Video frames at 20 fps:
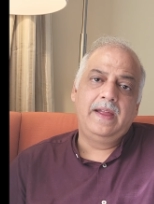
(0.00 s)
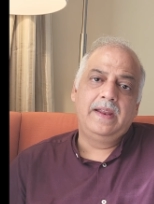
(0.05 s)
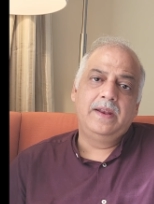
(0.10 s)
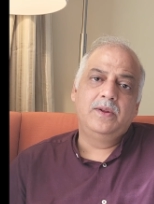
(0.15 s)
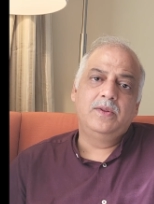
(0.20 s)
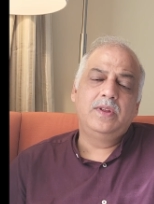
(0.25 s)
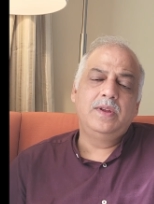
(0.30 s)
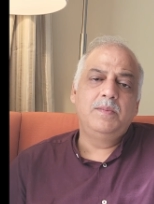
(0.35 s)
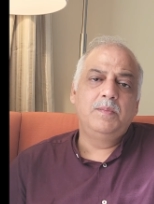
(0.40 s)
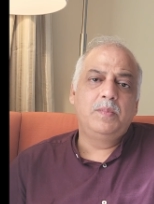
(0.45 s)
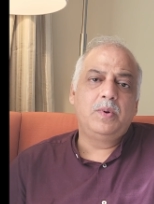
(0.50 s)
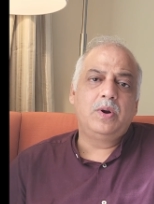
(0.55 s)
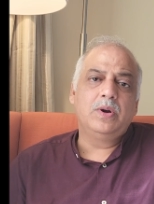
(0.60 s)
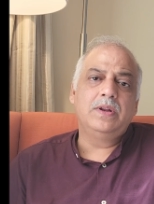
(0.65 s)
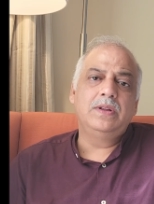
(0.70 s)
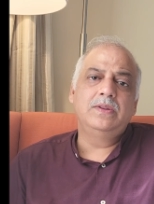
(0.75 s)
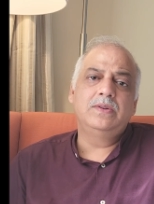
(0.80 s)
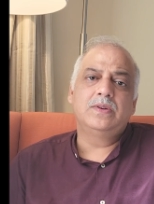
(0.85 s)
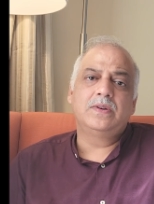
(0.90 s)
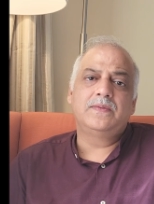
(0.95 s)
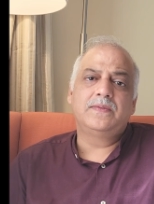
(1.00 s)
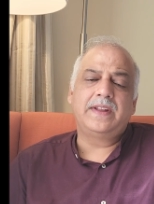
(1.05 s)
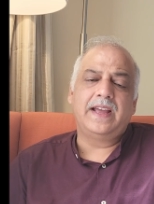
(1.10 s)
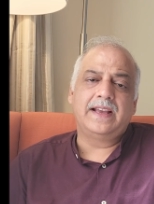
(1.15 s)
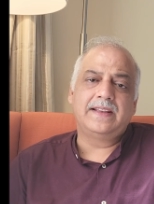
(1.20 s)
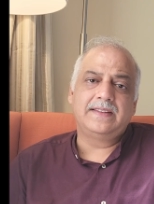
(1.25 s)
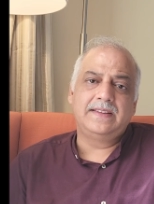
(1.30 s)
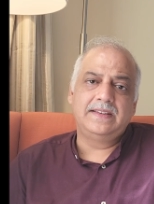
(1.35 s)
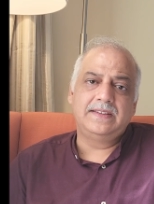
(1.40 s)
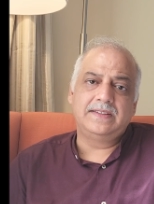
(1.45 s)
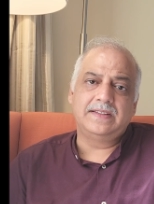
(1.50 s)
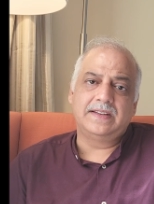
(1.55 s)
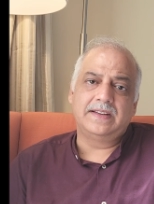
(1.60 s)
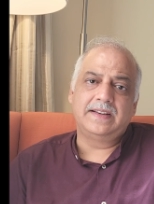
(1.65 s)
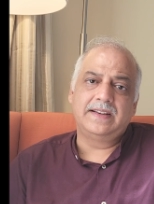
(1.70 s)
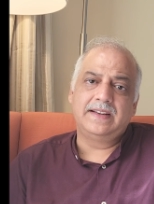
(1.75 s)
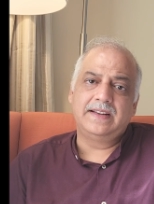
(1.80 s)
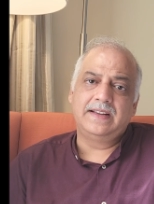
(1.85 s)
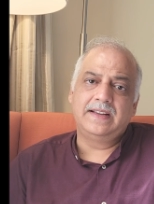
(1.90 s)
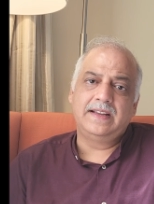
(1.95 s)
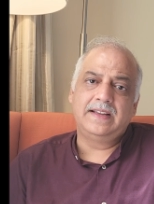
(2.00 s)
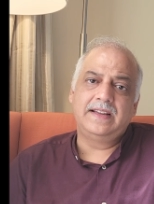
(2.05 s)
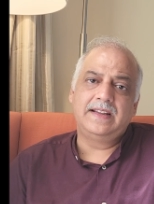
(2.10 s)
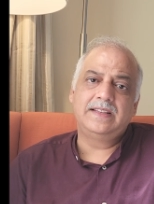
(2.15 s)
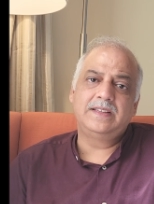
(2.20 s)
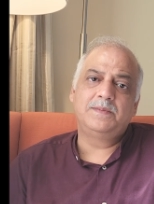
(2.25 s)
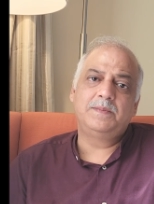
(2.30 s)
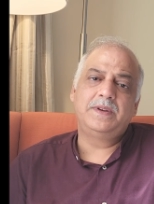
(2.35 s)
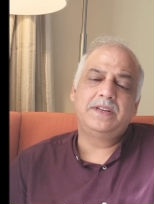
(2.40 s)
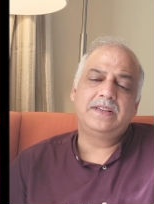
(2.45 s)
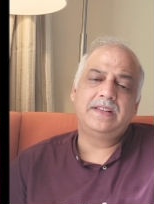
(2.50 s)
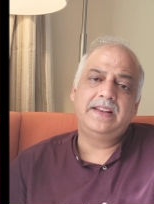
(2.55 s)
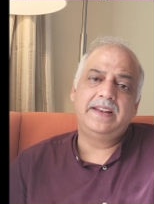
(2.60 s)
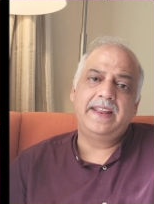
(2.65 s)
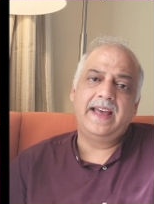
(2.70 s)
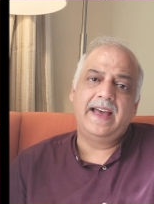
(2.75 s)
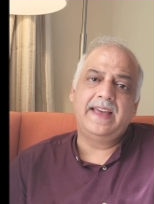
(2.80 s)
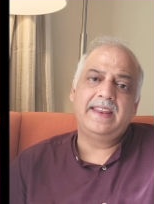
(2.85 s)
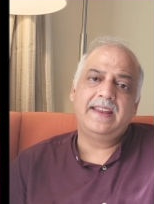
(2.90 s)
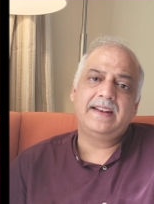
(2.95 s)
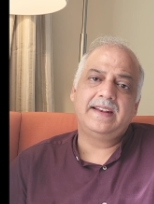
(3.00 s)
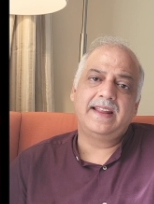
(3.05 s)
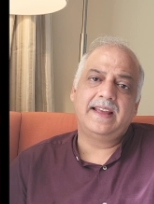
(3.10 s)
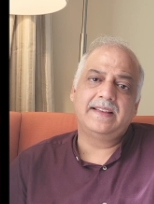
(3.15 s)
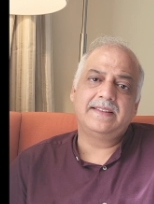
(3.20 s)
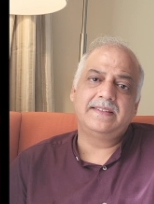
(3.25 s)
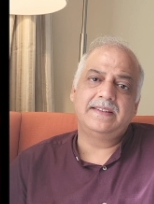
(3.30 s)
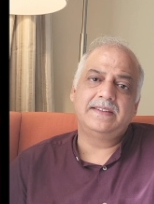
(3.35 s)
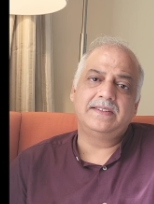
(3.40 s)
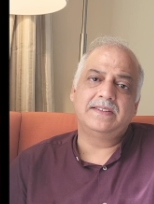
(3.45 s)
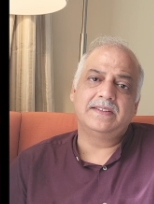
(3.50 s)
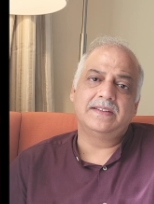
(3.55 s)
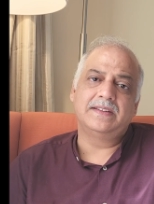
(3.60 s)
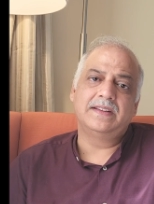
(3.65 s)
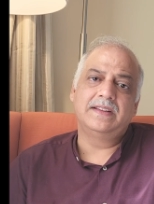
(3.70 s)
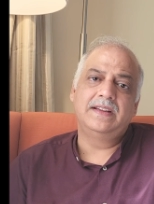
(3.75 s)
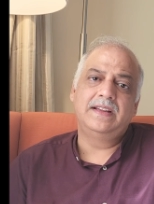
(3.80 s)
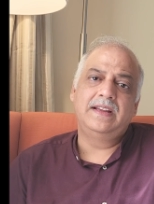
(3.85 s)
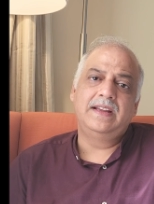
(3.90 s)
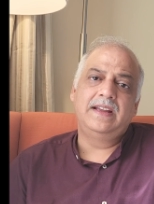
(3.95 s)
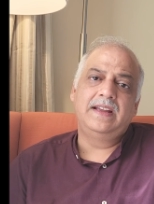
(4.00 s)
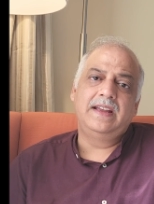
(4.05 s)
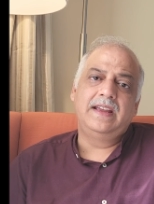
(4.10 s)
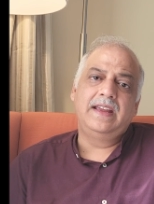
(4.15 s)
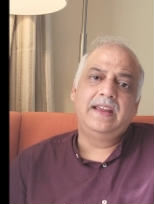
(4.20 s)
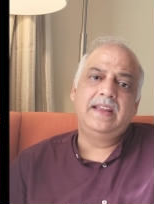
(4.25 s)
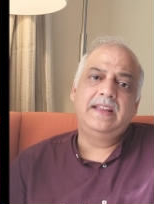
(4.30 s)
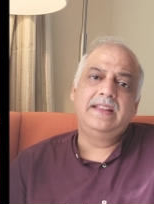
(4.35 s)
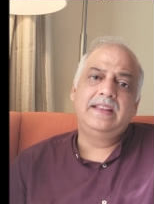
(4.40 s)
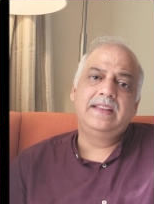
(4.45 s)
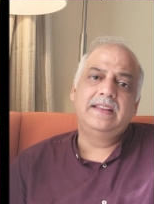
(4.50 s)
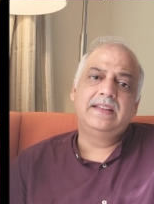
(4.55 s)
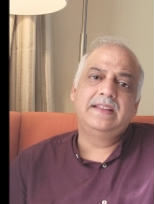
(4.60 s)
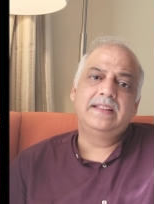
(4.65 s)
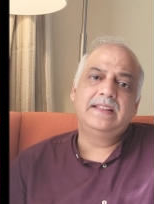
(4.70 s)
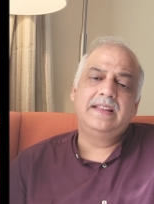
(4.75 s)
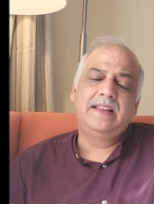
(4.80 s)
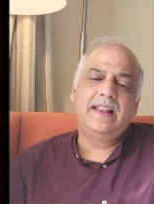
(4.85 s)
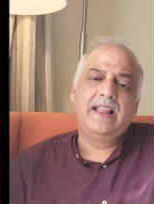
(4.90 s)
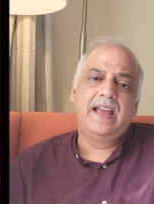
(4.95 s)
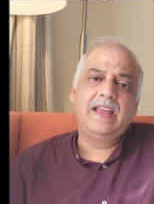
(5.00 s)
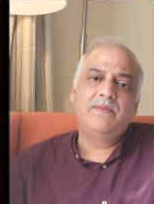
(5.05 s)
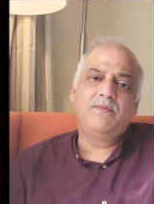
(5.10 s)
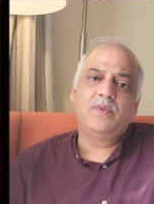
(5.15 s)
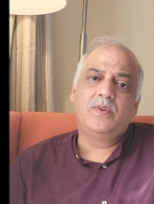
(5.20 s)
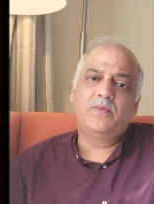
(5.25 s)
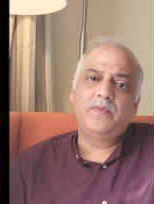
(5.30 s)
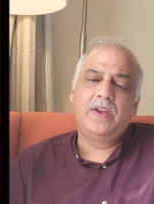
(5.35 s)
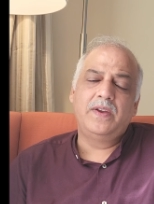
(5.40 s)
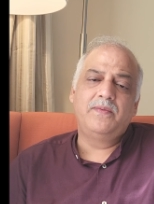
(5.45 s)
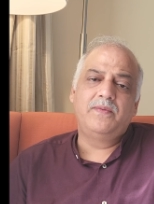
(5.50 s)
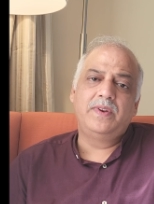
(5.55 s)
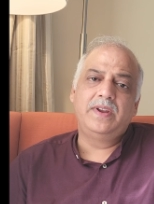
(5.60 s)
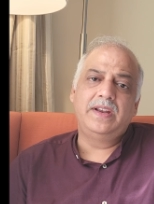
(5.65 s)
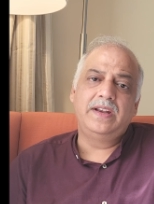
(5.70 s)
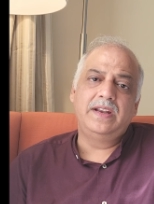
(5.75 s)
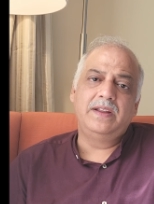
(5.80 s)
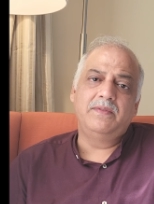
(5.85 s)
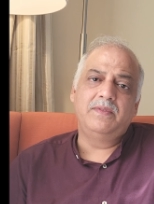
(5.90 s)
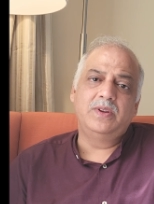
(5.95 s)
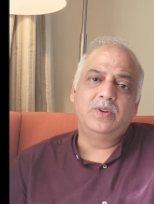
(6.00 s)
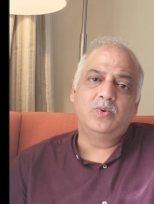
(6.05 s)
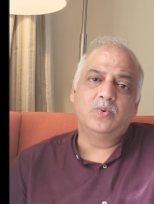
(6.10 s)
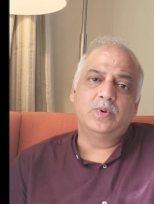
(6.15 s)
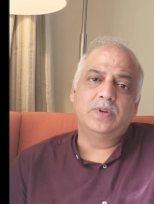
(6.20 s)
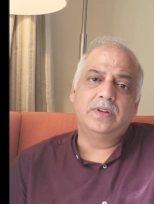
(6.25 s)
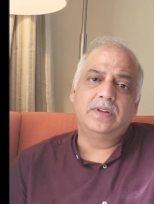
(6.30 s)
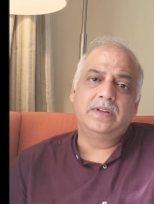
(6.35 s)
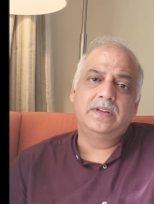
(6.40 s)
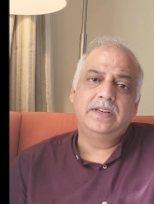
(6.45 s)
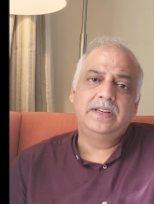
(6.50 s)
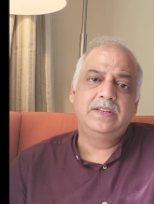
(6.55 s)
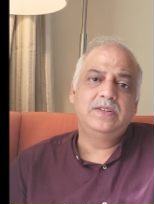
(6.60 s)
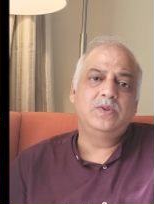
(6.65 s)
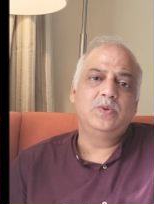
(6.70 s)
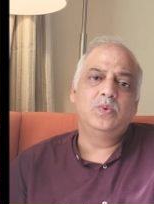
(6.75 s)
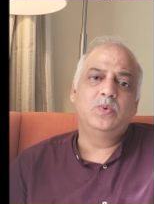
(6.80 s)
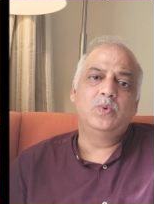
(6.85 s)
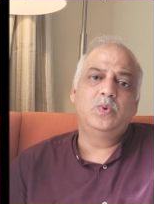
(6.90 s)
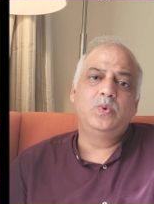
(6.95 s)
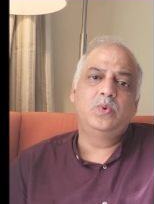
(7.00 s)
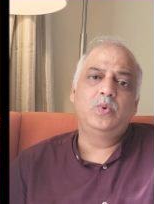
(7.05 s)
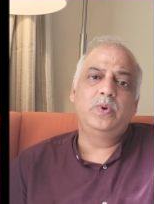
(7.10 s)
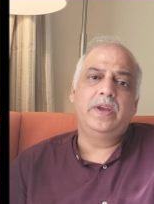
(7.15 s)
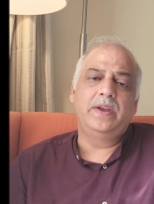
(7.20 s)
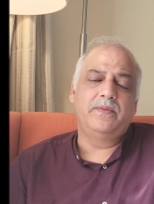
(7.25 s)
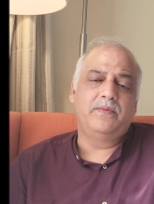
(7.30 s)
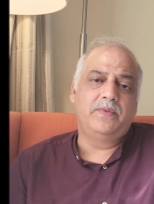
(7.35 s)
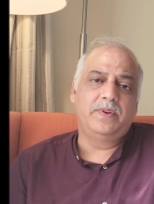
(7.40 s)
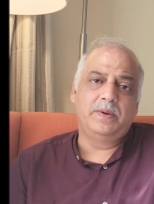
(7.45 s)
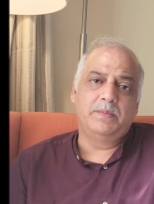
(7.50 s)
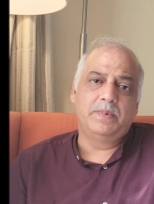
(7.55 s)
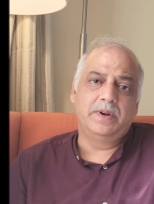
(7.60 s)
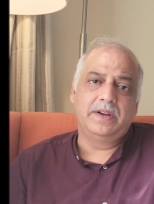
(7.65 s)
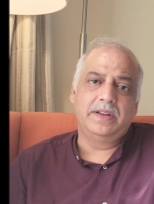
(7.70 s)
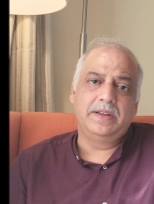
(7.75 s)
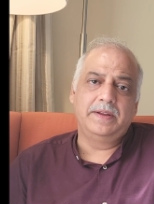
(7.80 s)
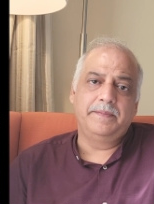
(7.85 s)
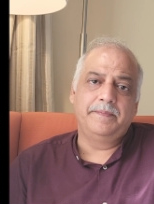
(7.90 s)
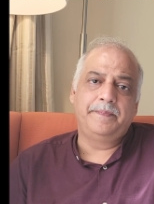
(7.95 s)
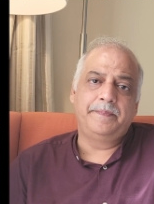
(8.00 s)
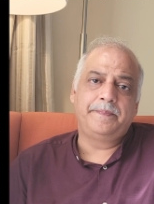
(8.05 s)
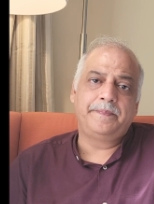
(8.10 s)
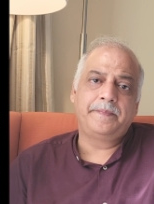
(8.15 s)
Now, the importance of taxation, and especially direct taxation, in the life of every individual is known to everybody.